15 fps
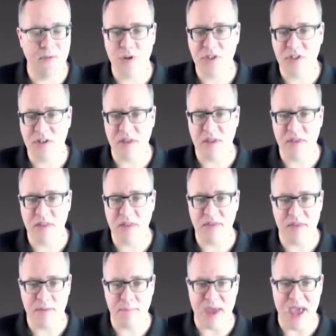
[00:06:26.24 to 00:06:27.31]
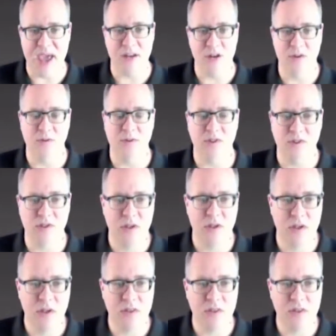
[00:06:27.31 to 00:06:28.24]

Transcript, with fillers: first, the bad news.